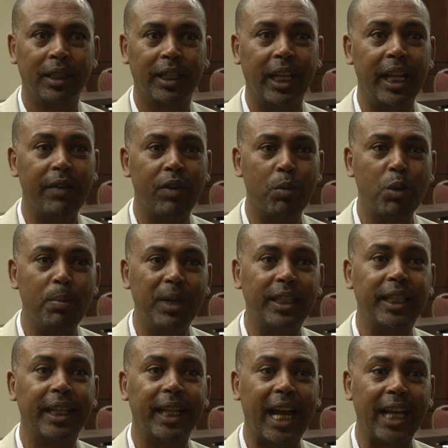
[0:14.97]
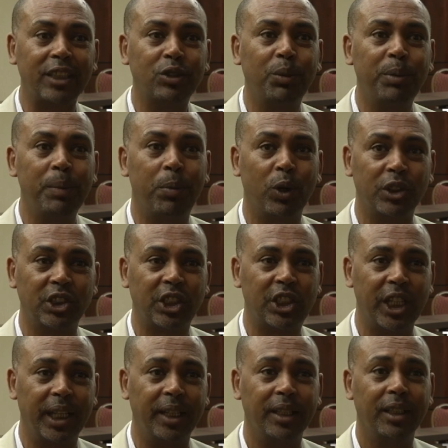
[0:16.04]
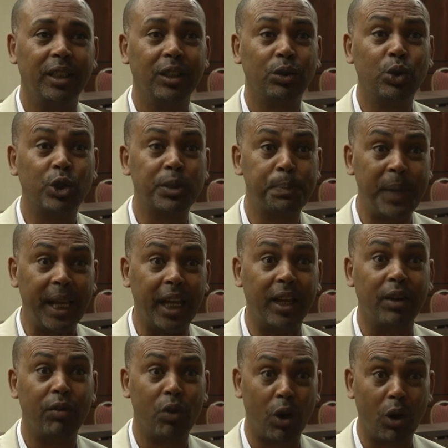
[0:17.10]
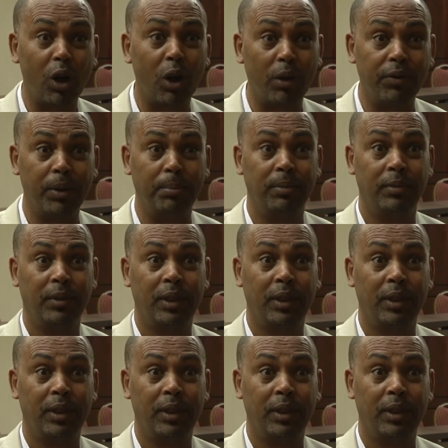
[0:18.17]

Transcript: The labor movement has to be positioned to speak for all of them,